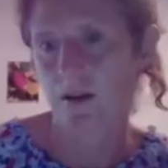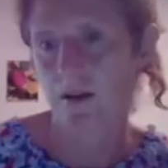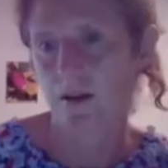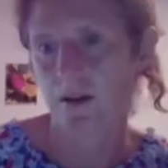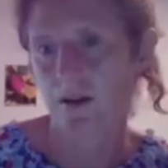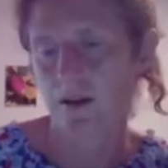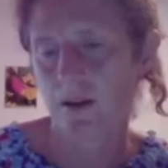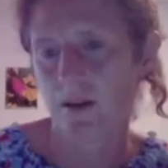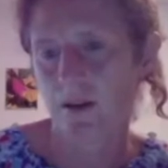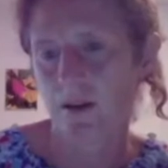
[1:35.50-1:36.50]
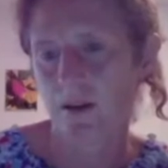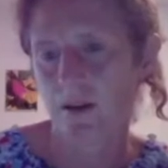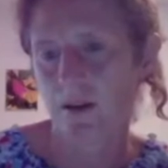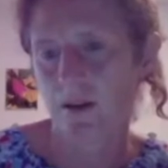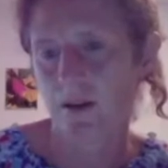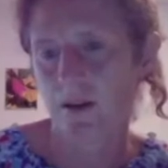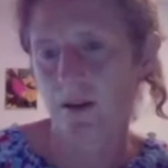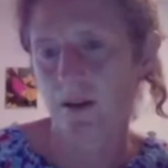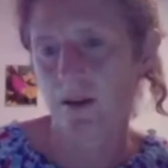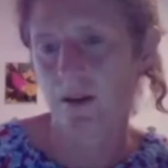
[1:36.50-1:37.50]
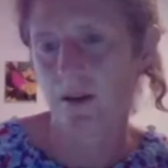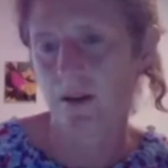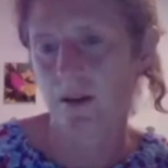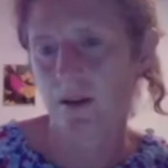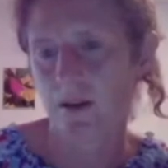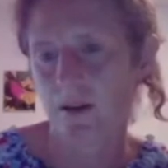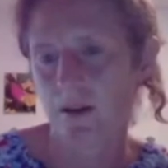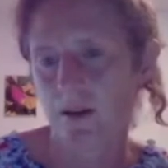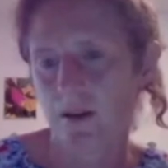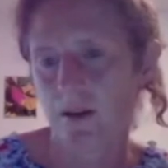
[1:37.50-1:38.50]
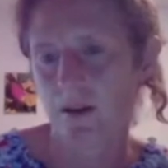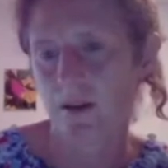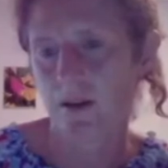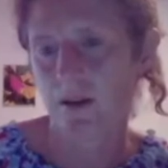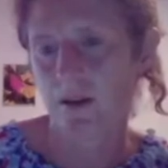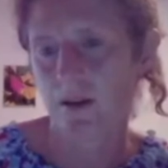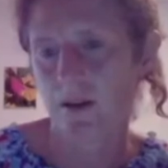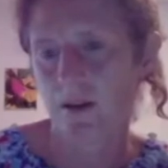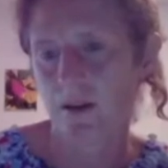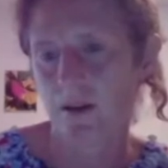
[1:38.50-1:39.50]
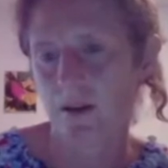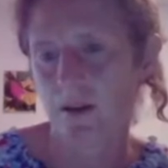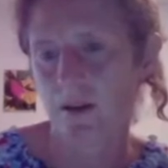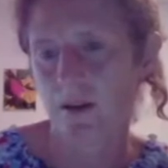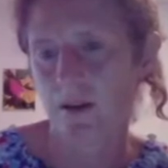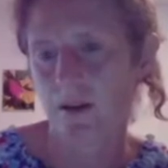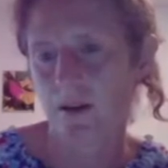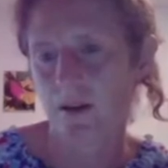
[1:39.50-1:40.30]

(silent)